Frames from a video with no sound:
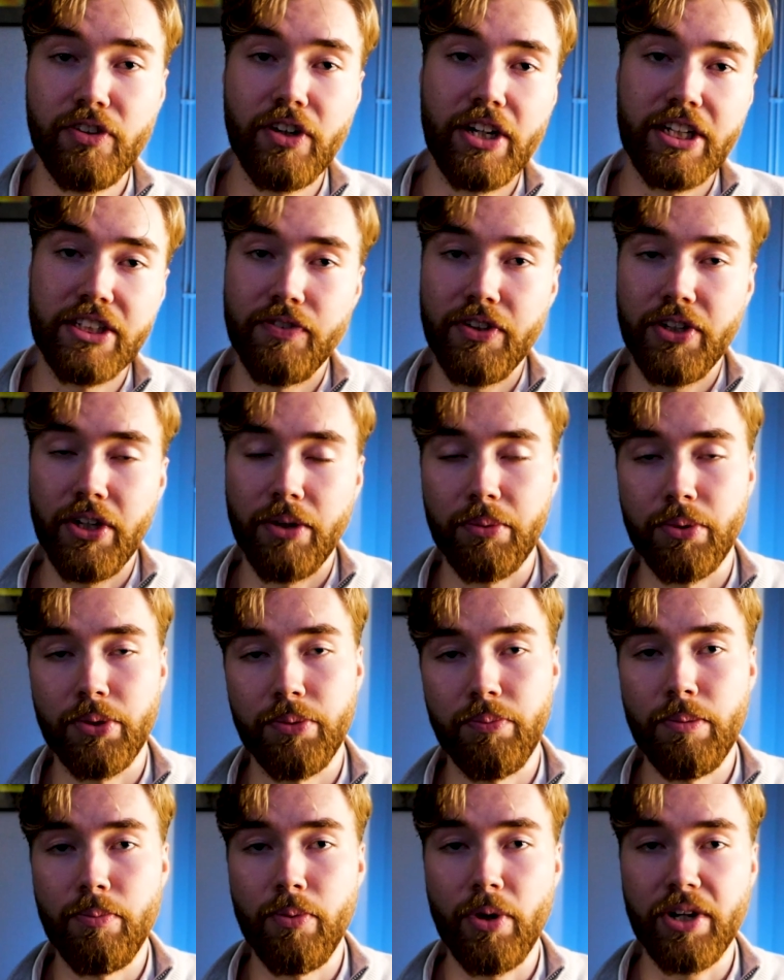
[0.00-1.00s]
In today's video, I'm
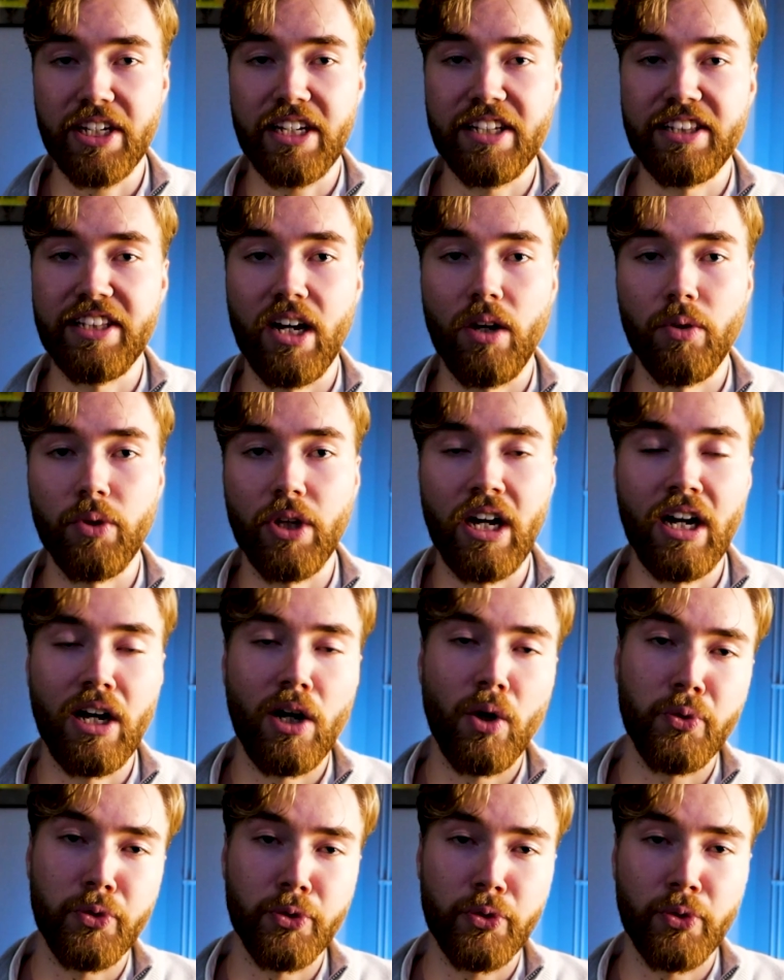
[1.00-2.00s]
going to be breaking down
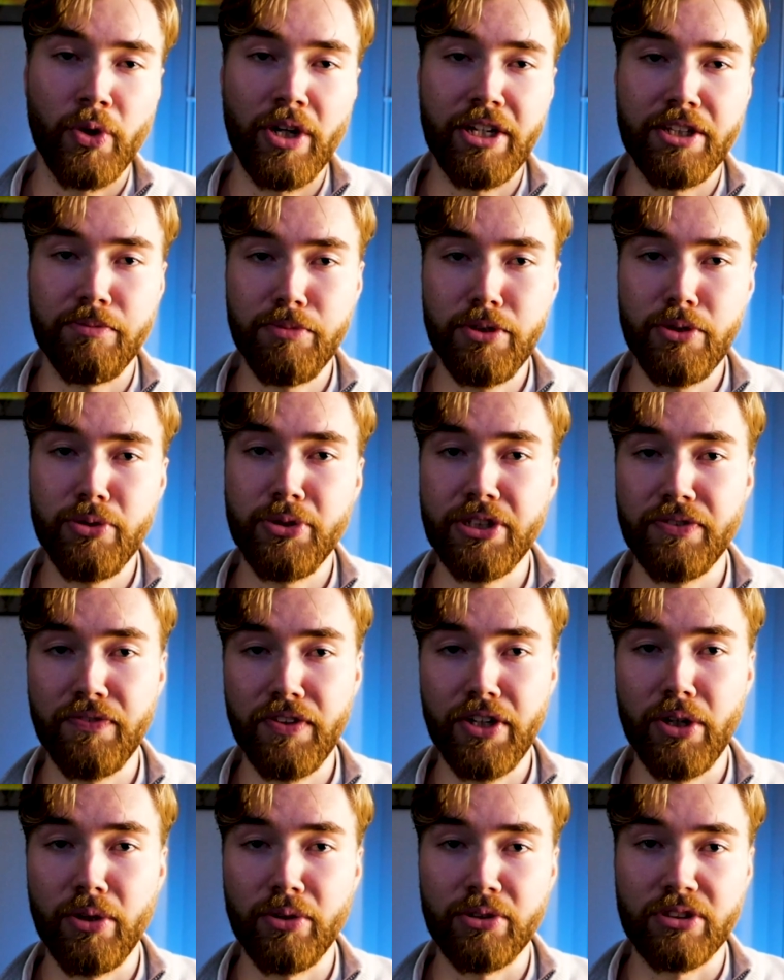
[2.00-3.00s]
how to create
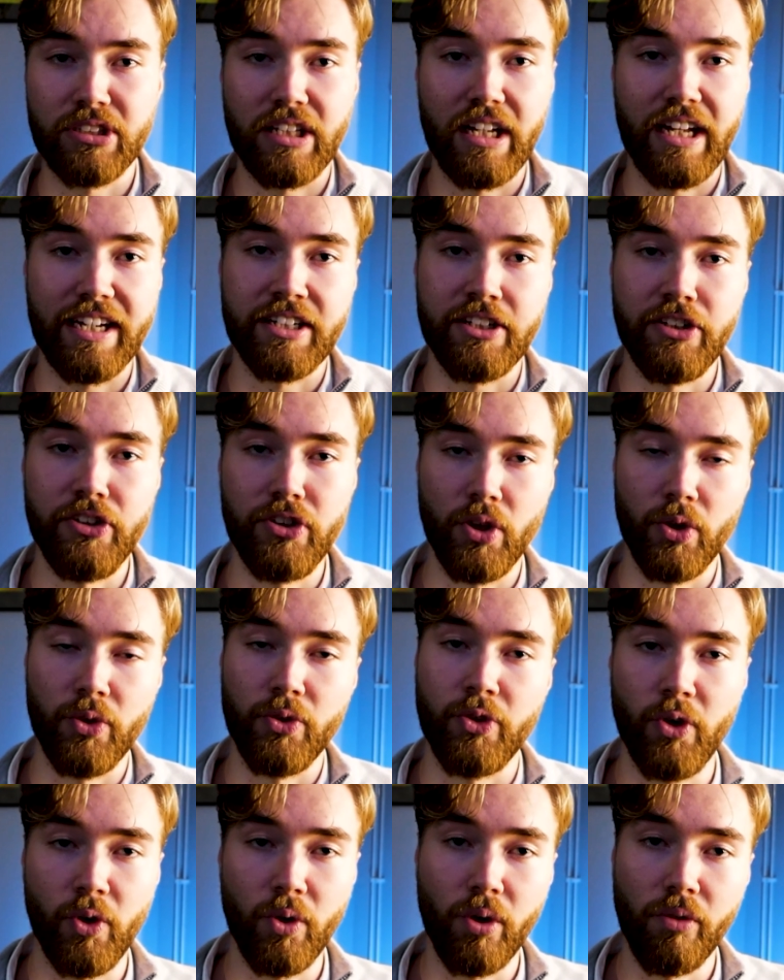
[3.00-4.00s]
music videos like
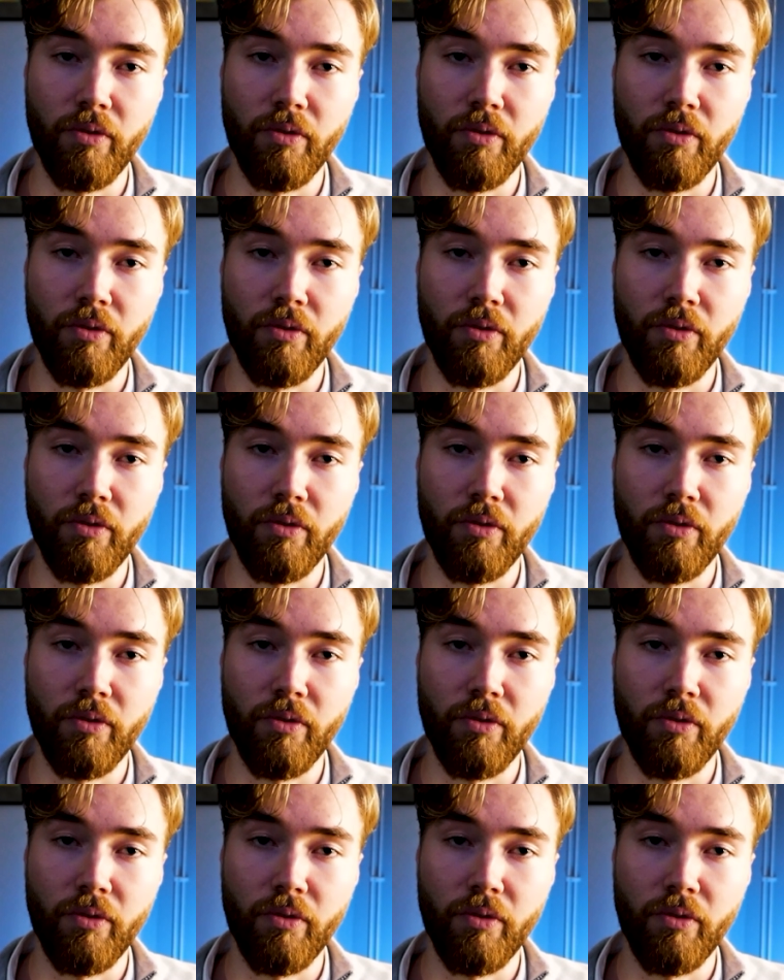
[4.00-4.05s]
Don